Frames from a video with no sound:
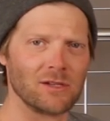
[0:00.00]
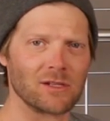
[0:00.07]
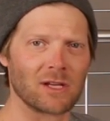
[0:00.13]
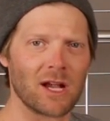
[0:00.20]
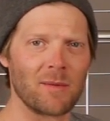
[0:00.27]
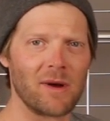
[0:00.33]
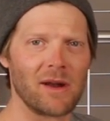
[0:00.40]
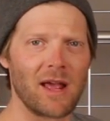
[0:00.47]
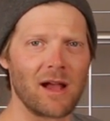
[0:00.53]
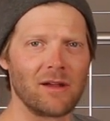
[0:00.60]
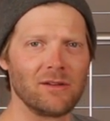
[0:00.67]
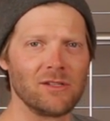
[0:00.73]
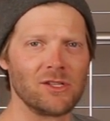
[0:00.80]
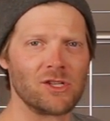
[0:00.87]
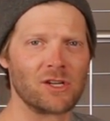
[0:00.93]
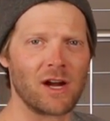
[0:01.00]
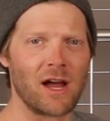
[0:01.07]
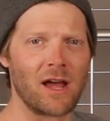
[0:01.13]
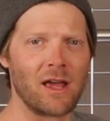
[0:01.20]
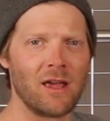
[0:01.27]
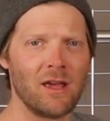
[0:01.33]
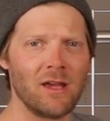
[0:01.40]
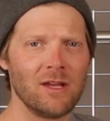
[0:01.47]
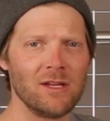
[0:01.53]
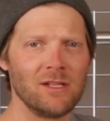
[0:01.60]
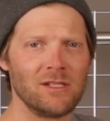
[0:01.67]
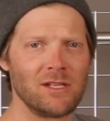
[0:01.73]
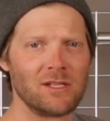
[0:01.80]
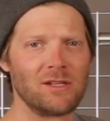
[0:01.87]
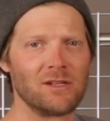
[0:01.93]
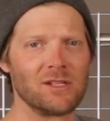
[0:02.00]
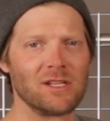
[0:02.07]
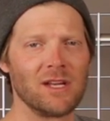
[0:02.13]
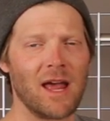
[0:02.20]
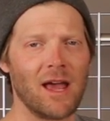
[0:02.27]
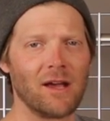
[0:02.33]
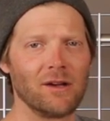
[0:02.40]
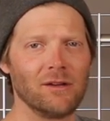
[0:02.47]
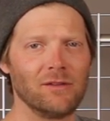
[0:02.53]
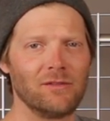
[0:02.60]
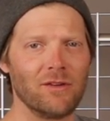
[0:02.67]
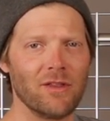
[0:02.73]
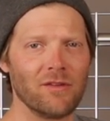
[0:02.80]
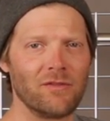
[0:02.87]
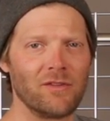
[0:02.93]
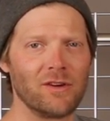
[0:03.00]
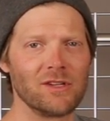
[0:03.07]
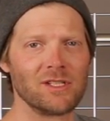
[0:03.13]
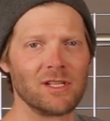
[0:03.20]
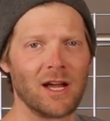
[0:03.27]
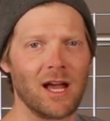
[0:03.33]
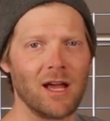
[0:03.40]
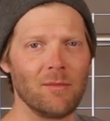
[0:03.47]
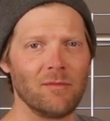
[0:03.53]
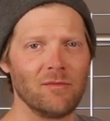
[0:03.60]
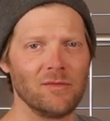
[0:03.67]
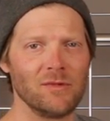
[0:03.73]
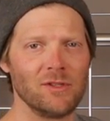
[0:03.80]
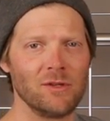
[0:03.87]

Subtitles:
So come on out and try Sister Snaggle for the first time,